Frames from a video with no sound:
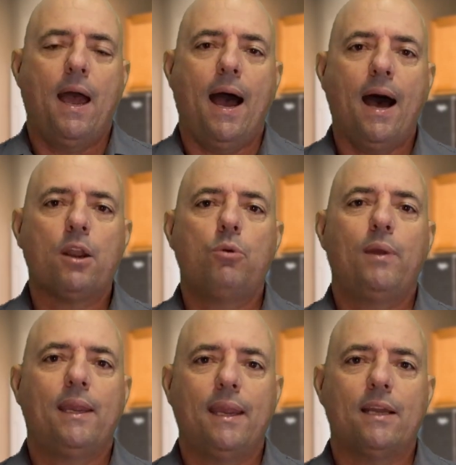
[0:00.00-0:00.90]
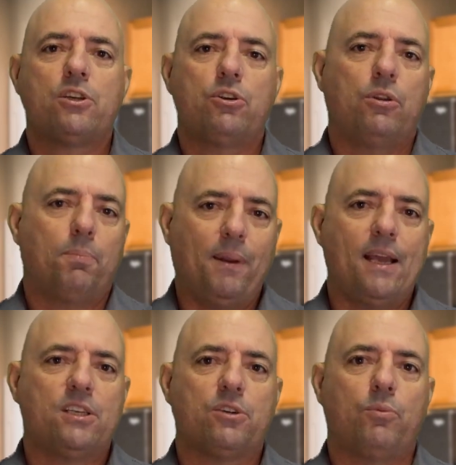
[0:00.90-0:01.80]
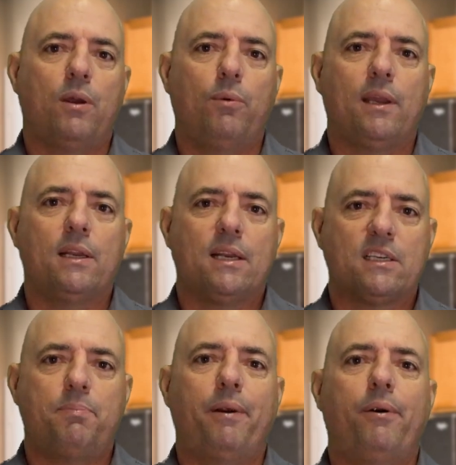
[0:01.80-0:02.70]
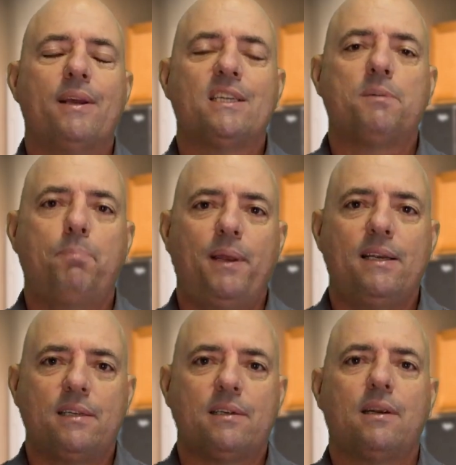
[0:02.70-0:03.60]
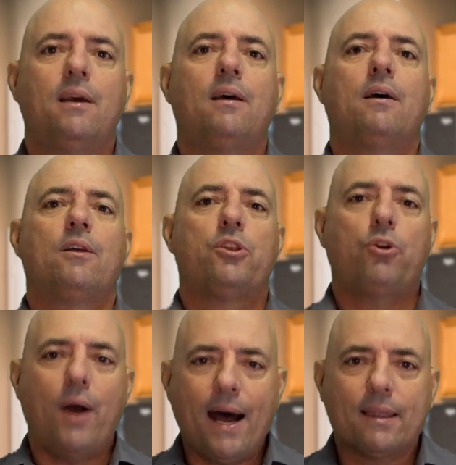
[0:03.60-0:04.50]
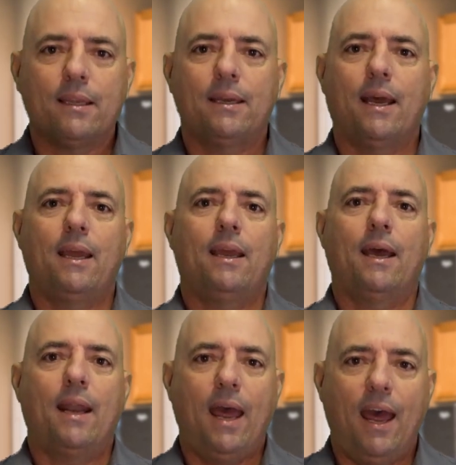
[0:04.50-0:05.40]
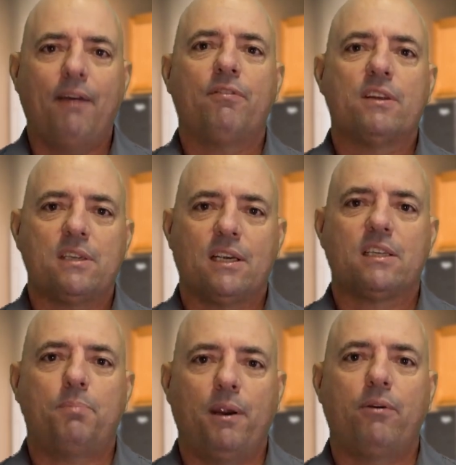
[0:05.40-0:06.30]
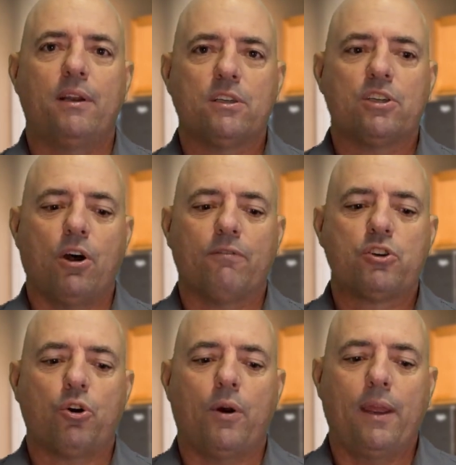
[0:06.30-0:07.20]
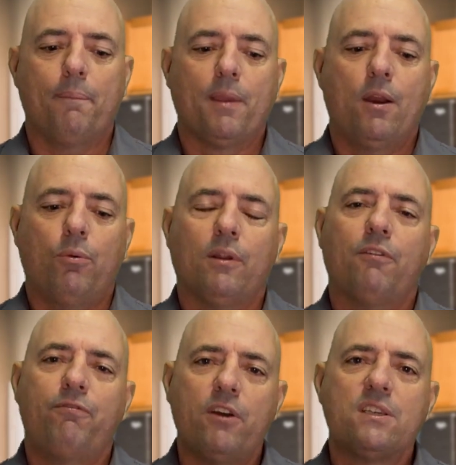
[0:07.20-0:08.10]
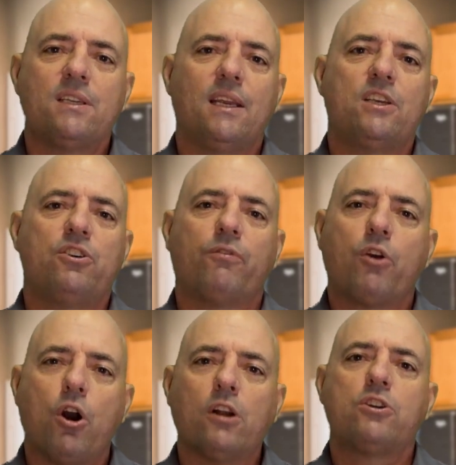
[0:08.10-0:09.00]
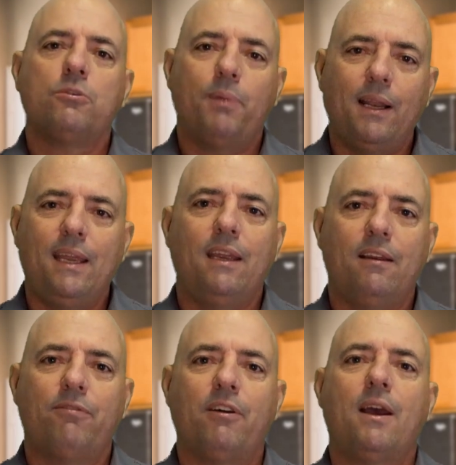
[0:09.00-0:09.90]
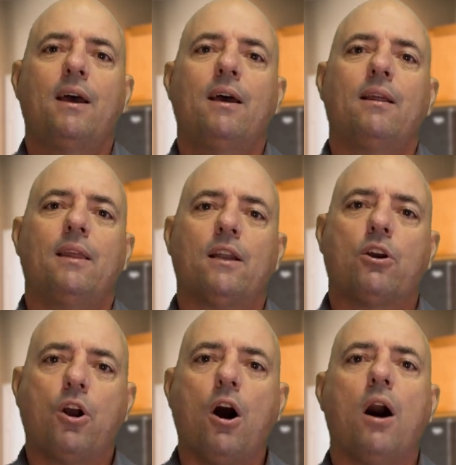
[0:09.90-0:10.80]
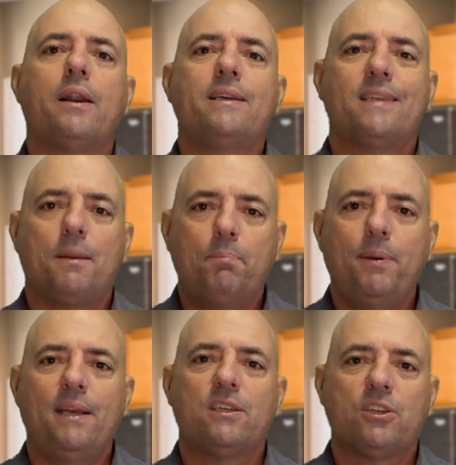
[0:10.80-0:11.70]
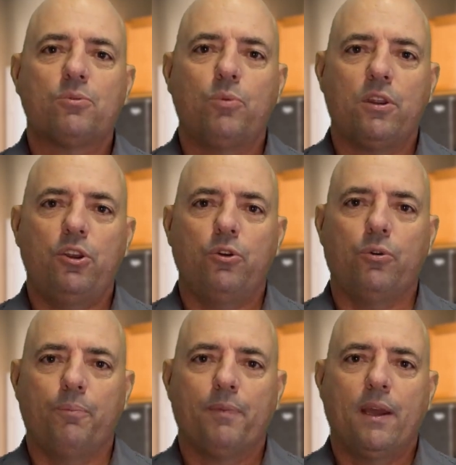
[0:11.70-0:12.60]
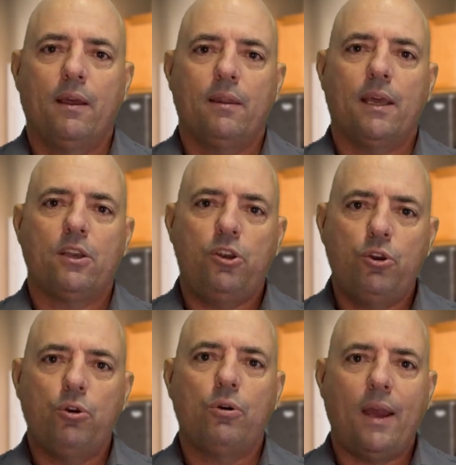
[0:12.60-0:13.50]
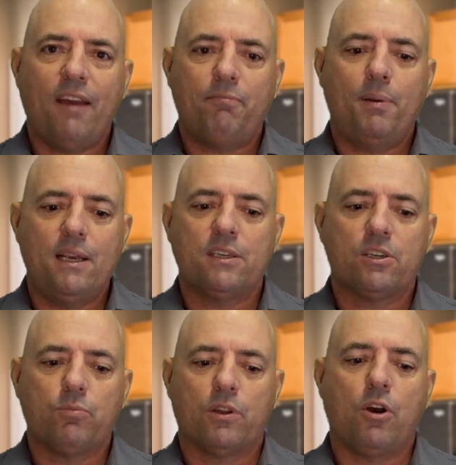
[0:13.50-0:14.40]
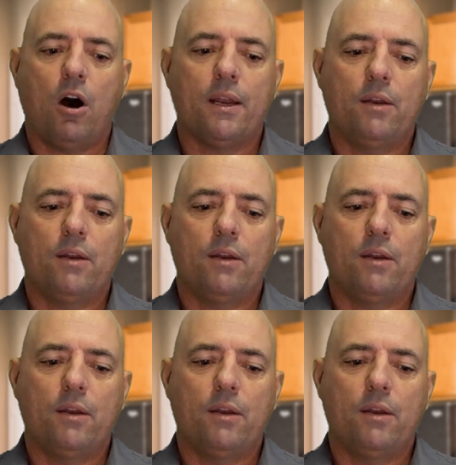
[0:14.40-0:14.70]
How do we get to the place where we can experience peace throughout the day and have this experience of joy? Well, the first thing is you've got to believe that God is at peace with you, that you have peace with God.